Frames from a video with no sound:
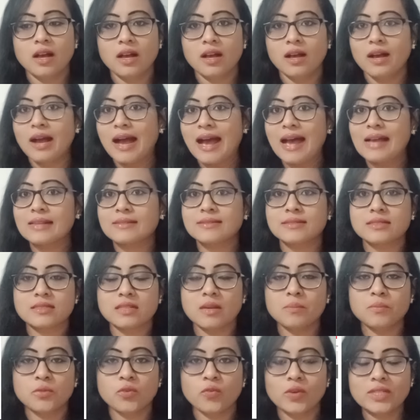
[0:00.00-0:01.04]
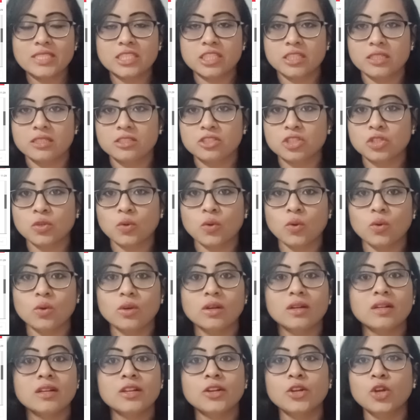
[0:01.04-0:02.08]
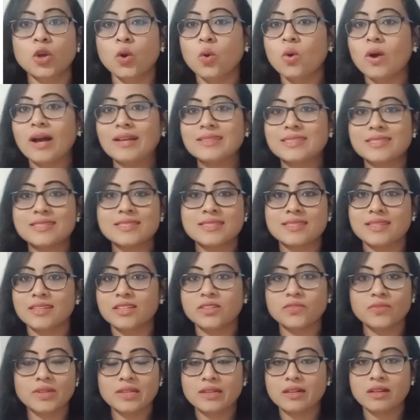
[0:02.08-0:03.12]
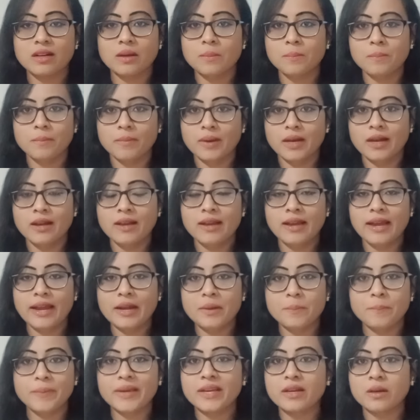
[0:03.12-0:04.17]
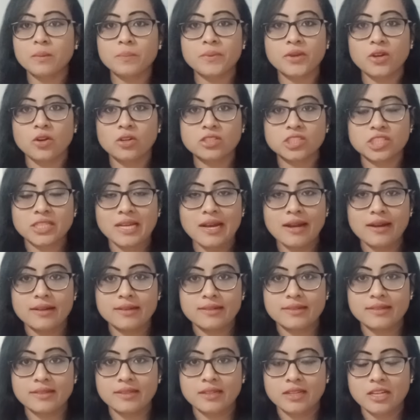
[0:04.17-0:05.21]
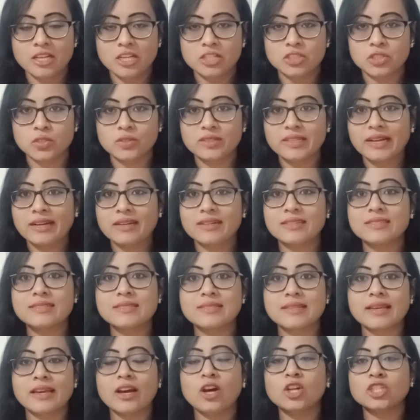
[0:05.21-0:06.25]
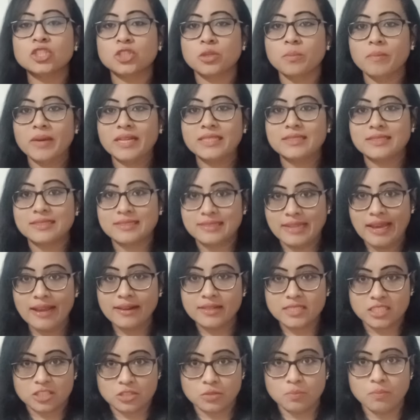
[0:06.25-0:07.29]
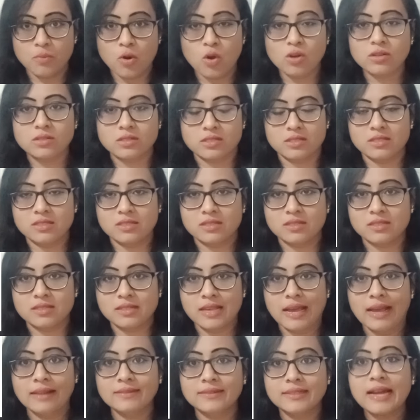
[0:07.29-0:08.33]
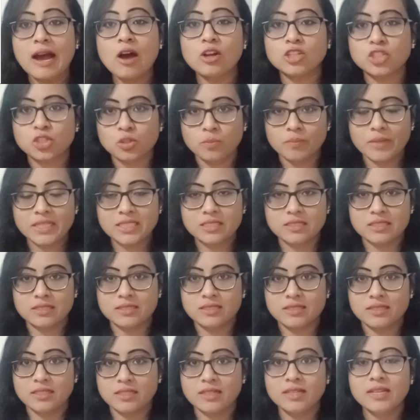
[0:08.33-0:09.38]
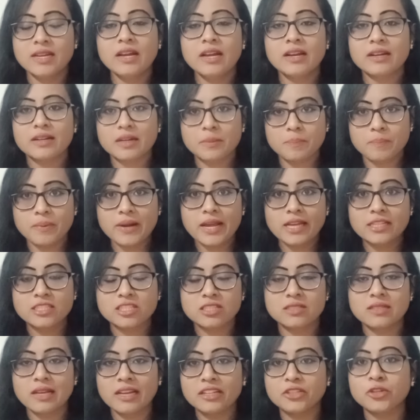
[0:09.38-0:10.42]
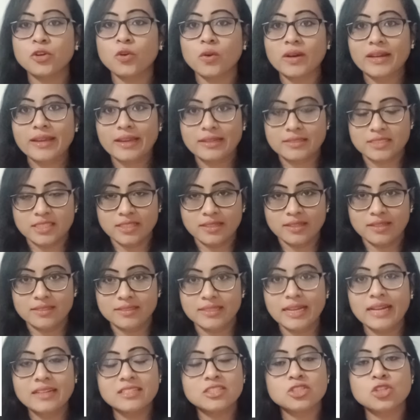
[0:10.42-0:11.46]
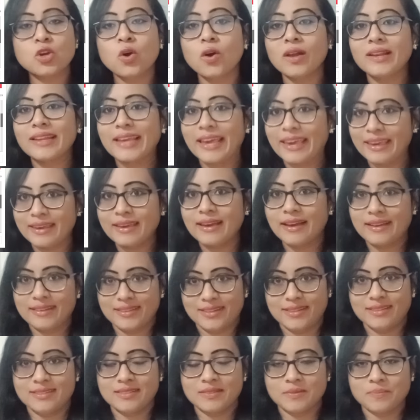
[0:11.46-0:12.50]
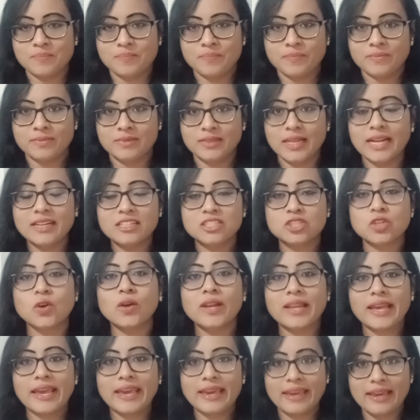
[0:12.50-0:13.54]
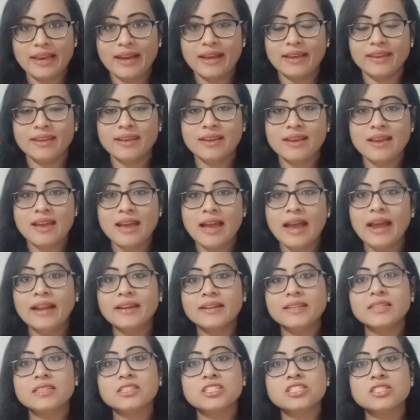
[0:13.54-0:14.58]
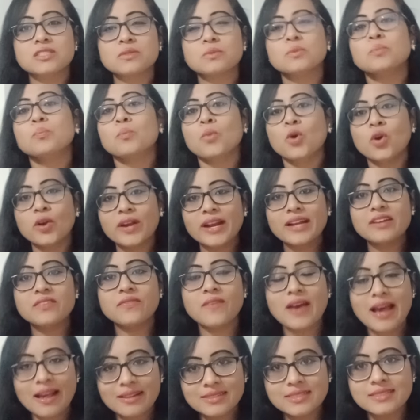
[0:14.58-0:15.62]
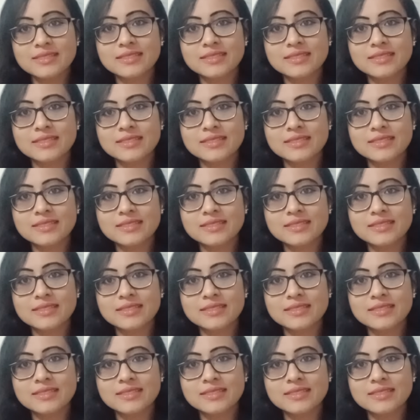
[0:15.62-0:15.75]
ask some questions, so no assistant will come and pick up your chat. So there is a automated text boxes and the automated replies that you are getting. That is all AI. That is all AI, and it is more advanced